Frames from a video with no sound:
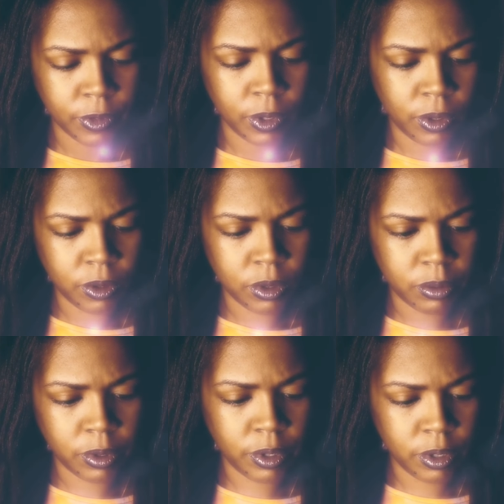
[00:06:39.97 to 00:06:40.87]
Thank you,
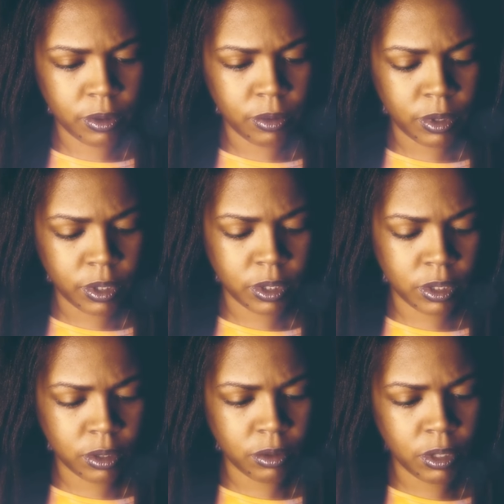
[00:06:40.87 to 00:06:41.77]
Spirit. What is
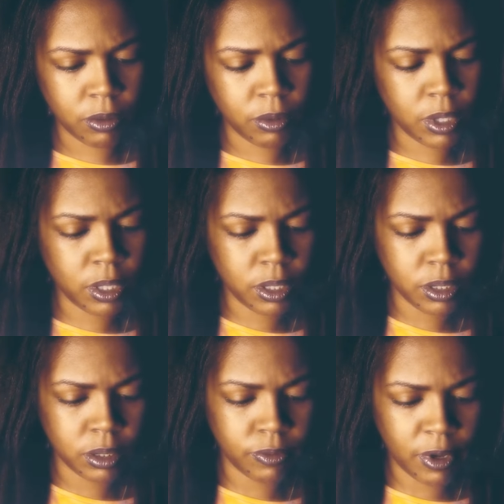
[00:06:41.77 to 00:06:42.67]
this? Three of
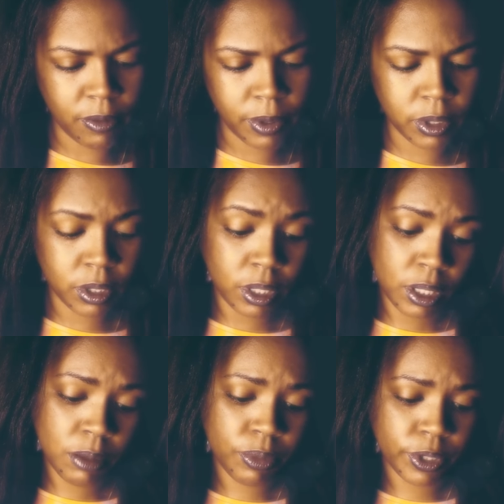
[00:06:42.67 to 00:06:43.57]
Wands, Five of Pentacles. You're
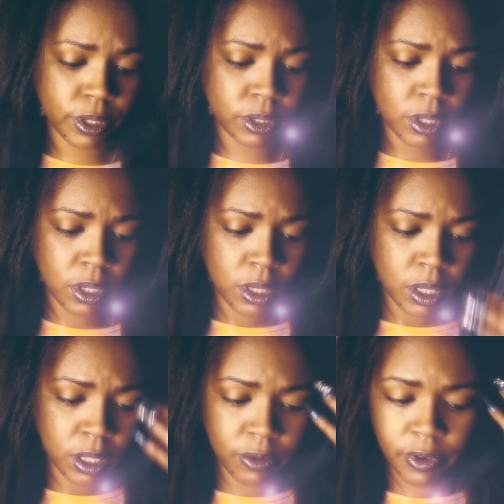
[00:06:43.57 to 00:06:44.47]
the Empress.
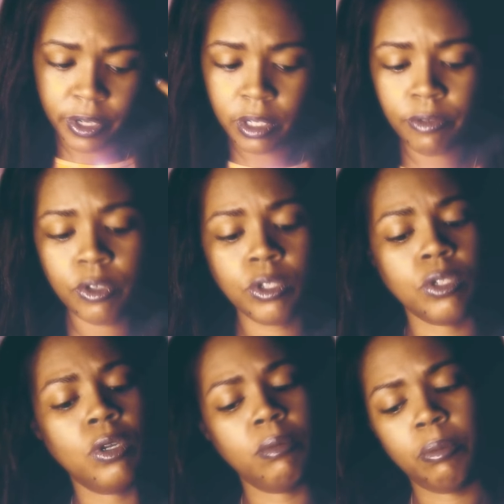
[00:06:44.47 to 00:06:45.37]
In the very near future,
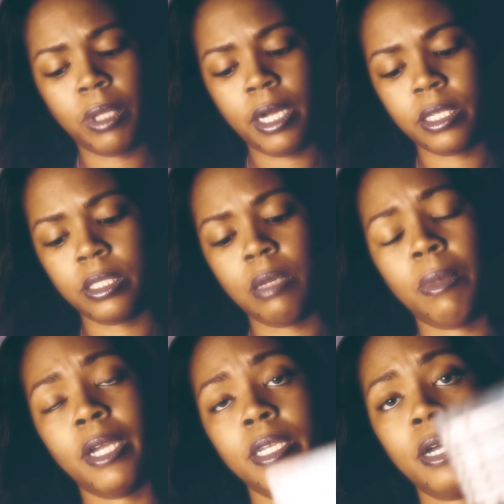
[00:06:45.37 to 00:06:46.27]
you're going to be blocking
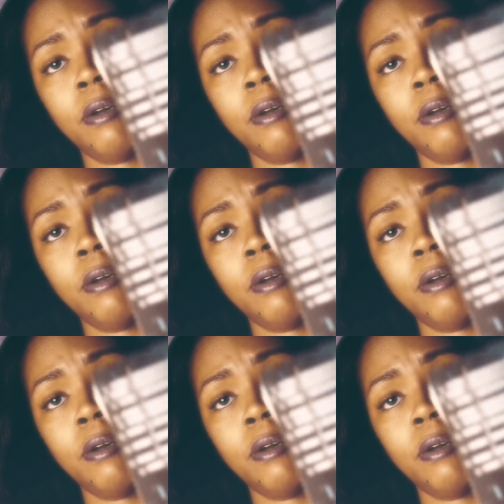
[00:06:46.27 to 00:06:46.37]
somebody